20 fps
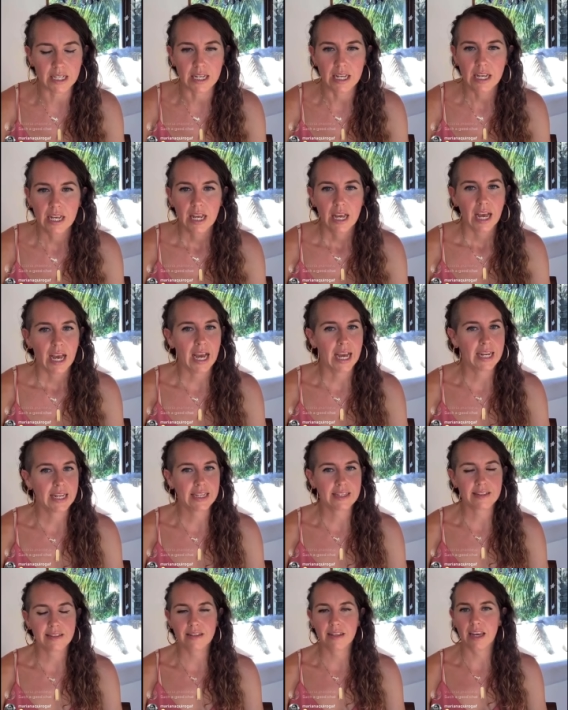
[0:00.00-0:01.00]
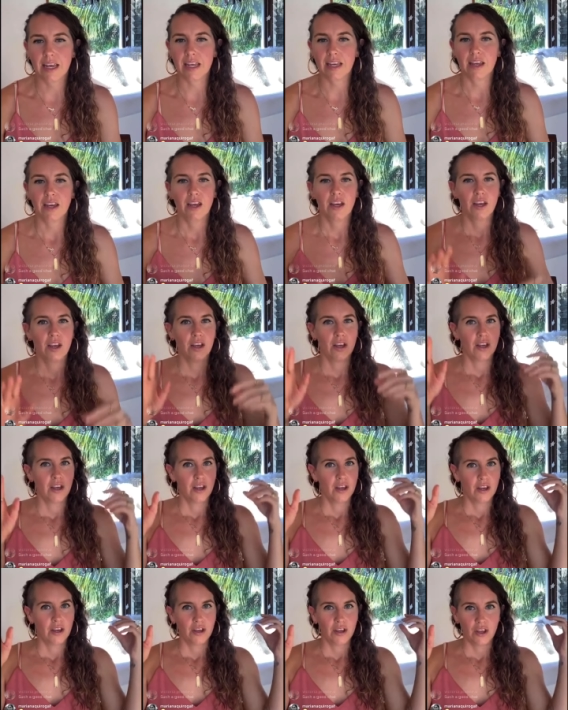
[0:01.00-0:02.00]
and it's like
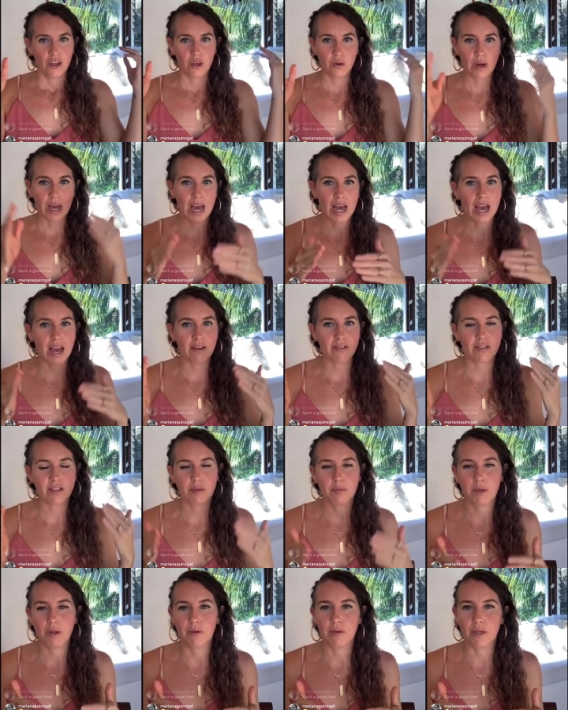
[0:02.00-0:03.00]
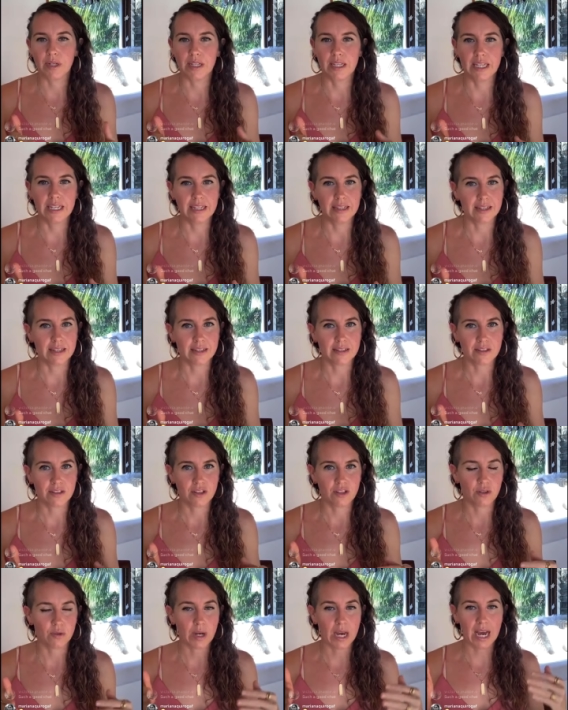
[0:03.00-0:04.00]
you have to be relentless
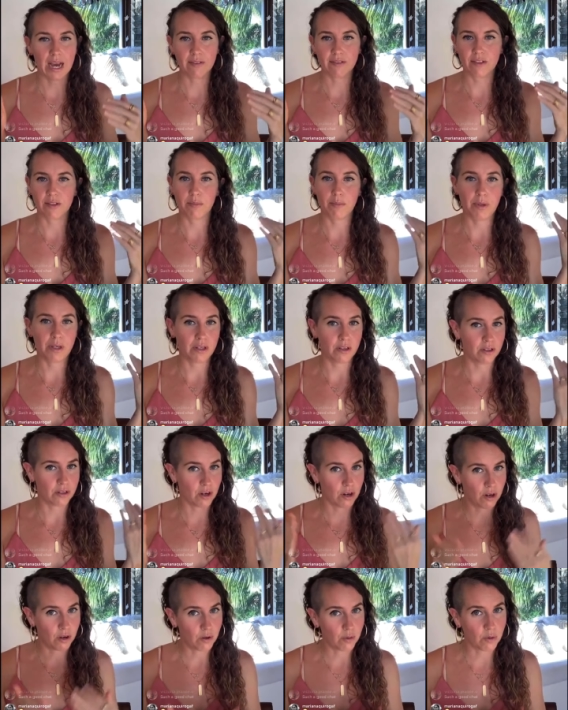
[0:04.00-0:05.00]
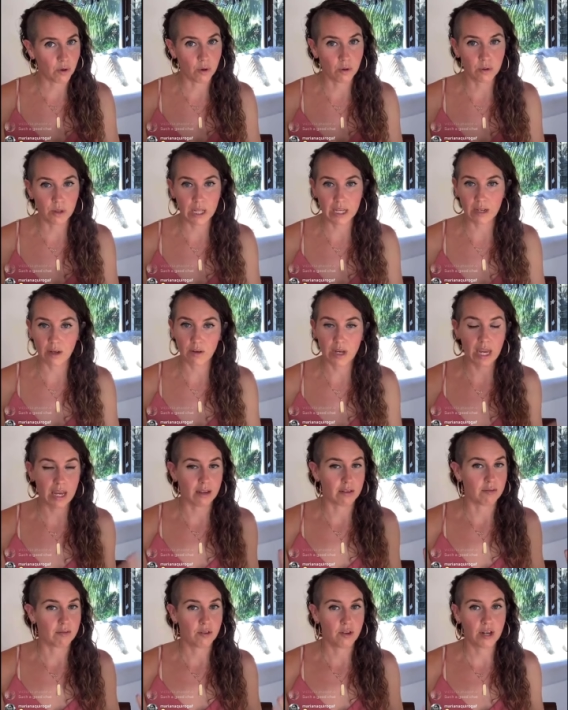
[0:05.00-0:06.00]
you have to be Oh, like okay
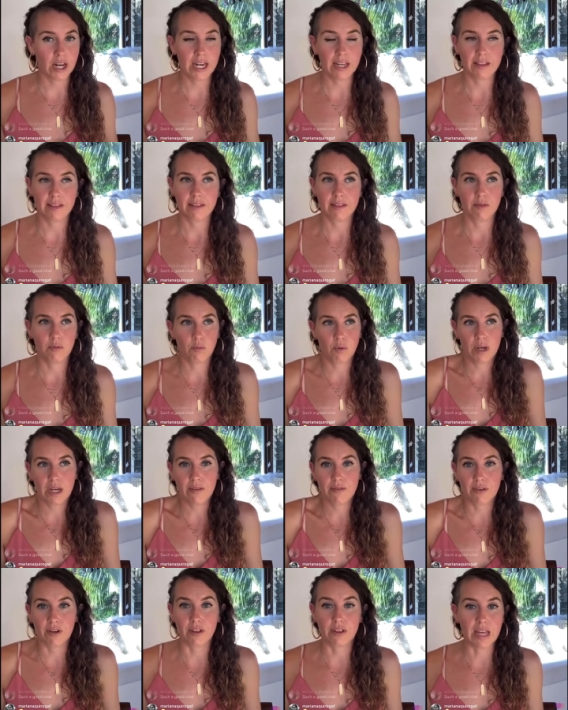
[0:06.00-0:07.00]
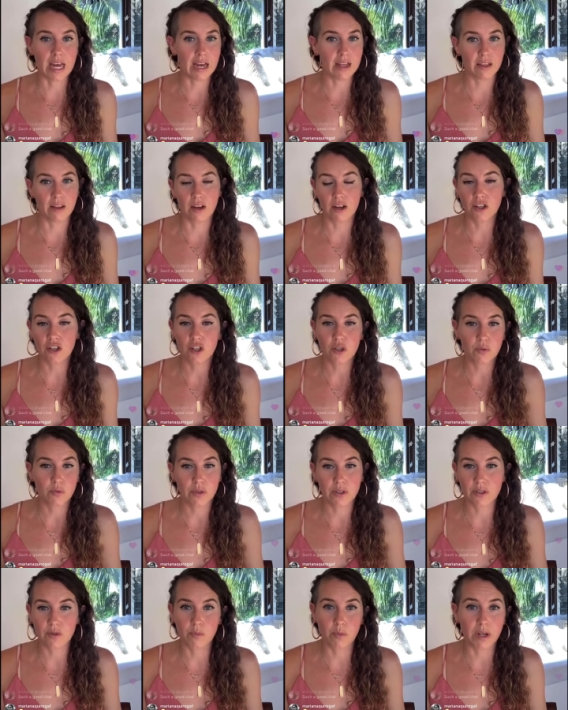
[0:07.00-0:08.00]
great whatever that launch
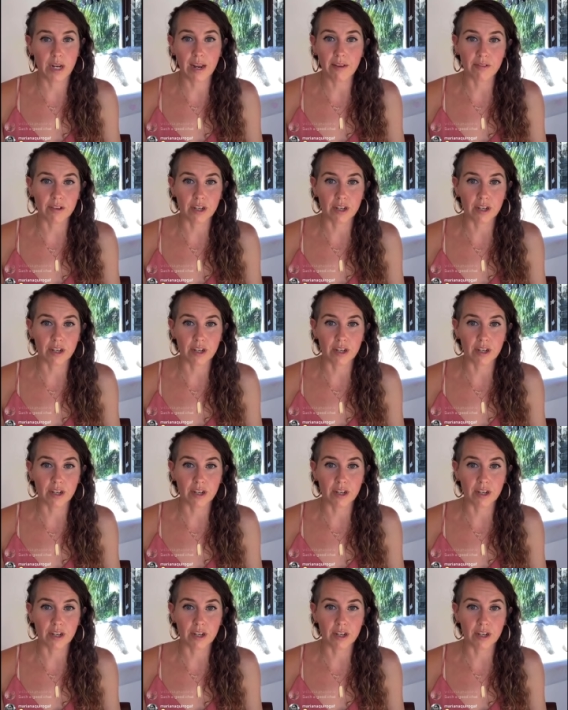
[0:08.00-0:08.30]
was whatever